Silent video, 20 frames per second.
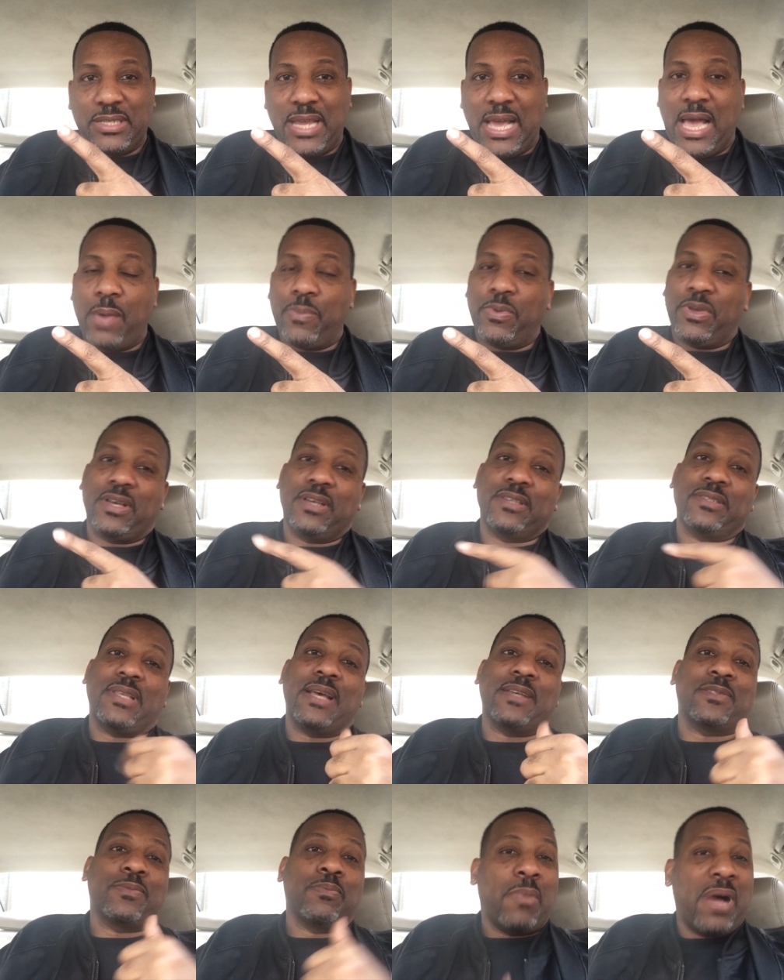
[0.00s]
die because
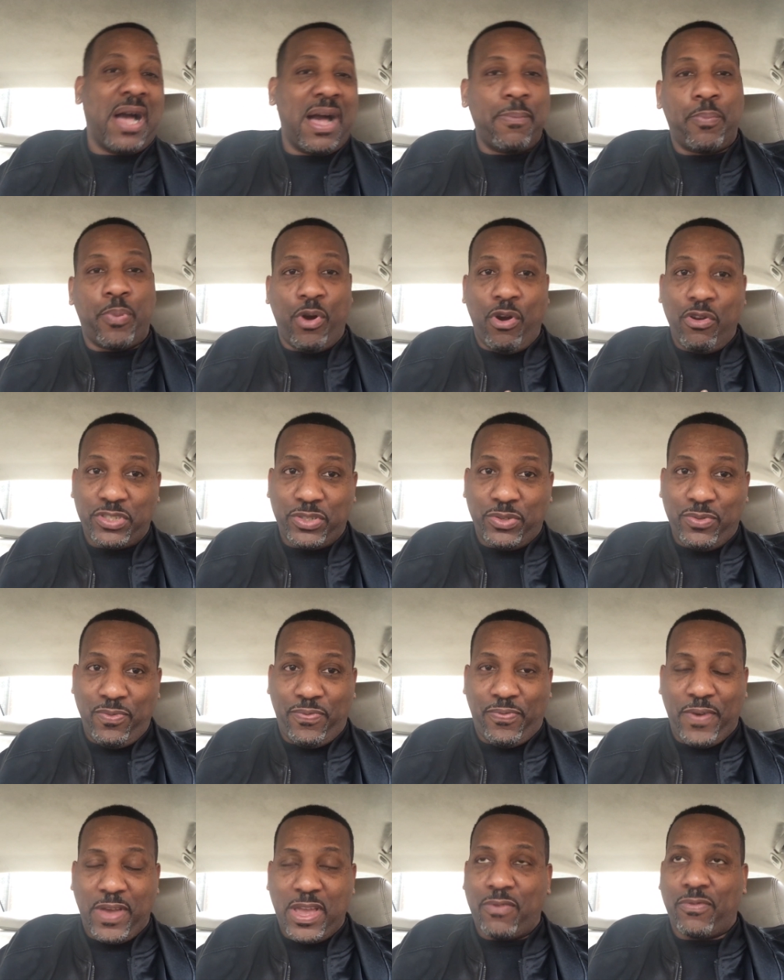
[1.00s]
that's my personal
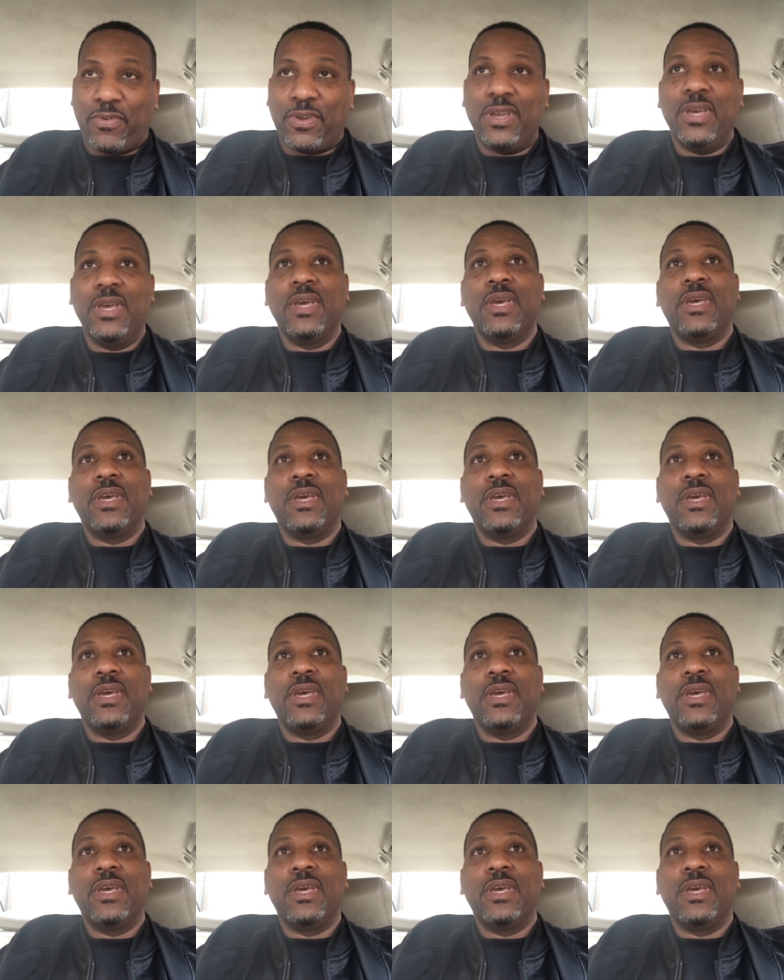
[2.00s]
favorite.